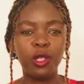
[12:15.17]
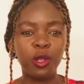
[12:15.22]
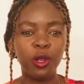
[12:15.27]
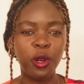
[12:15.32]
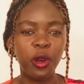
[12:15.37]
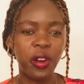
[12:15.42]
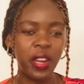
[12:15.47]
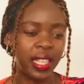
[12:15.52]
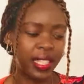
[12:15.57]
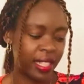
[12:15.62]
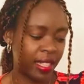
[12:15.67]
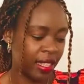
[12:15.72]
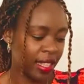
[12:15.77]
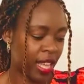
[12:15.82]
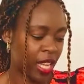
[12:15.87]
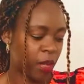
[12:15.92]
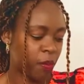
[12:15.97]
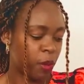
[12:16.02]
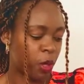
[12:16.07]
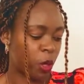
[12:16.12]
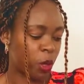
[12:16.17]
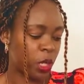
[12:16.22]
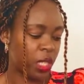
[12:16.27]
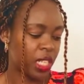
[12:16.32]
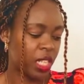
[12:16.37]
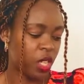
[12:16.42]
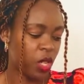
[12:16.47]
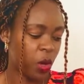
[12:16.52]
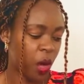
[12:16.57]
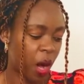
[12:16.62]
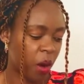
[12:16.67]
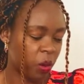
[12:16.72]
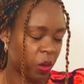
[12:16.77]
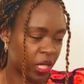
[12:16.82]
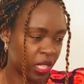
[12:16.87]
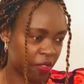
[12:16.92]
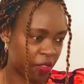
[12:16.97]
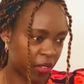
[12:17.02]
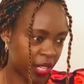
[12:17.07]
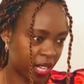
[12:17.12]
tolerated that because he knew how
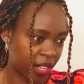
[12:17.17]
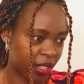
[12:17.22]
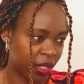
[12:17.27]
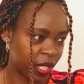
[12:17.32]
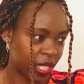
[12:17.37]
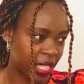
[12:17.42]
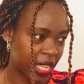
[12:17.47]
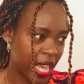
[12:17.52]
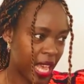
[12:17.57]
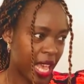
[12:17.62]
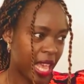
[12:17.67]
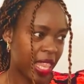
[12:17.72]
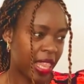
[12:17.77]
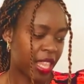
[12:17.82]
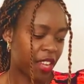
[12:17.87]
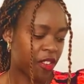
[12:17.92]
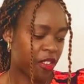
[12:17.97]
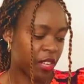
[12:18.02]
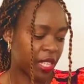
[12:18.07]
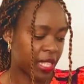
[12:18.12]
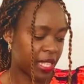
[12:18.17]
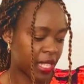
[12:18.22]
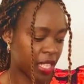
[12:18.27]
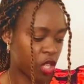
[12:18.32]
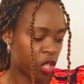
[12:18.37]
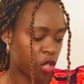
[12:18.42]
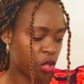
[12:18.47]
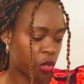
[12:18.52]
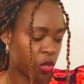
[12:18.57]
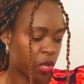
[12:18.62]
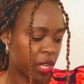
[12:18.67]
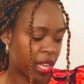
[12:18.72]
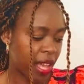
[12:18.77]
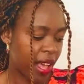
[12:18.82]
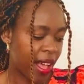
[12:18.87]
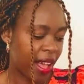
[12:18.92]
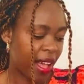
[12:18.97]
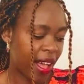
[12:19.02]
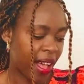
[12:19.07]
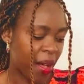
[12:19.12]
difficult the transition
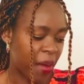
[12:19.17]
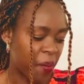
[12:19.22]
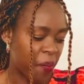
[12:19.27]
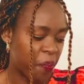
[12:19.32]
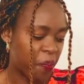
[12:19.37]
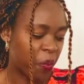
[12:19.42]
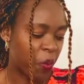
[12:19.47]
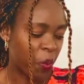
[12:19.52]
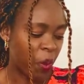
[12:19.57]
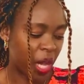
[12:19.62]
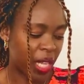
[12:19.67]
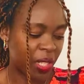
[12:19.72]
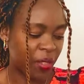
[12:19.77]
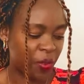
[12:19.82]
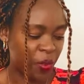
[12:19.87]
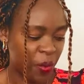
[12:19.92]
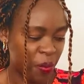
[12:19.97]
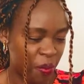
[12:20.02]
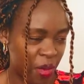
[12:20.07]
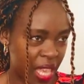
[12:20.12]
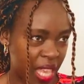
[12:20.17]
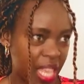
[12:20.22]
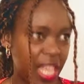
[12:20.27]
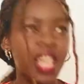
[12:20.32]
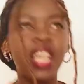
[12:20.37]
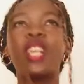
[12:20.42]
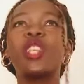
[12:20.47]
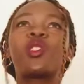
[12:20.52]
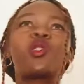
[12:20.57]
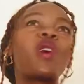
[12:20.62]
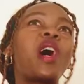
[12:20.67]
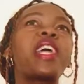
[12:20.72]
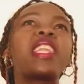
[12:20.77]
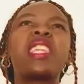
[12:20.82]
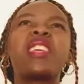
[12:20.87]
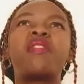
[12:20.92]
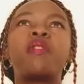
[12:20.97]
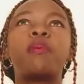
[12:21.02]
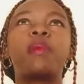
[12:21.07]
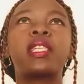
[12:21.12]
was for me. So I
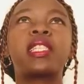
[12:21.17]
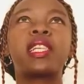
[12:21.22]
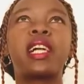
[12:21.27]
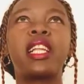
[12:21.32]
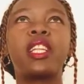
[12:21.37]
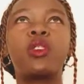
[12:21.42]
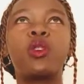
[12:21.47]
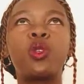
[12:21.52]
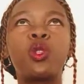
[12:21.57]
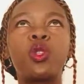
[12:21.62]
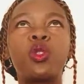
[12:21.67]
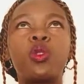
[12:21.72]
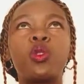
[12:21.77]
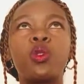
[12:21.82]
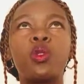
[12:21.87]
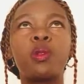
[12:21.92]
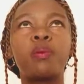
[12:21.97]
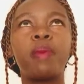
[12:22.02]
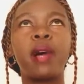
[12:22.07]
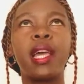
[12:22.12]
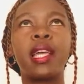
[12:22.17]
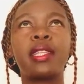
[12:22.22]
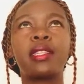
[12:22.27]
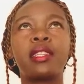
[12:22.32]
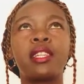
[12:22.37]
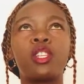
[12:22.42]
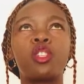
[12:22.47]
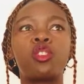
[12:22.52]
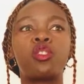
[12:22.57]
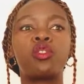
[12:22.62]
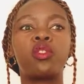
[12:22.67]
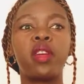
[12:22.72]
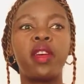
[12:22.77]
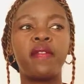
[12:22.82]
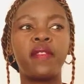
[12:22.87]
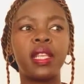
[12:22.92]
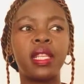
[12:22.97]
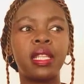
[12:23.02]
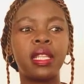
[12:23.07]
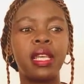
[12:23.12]
never basically got to use my international
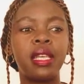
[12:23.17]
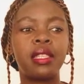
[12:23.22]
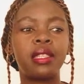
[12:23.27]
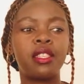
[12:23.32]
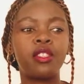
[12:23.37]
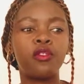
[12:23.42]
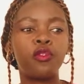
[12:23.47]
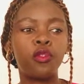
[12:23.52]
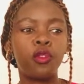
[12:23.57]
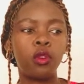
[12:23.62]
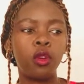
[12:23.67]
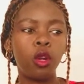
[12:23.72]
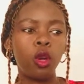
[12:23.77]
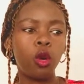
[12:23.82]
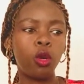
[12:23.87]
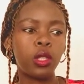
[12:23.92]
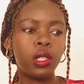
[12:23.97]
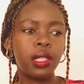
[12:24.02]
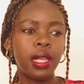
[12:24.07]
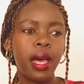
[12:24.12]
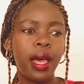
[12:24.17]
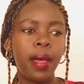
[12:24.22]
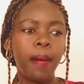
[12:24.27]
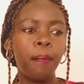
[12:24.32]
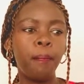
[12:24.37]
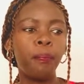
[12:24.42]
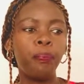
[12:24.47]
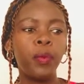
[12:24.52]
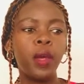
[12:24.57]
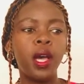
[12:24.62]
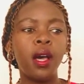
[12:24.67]
driving license for a long time.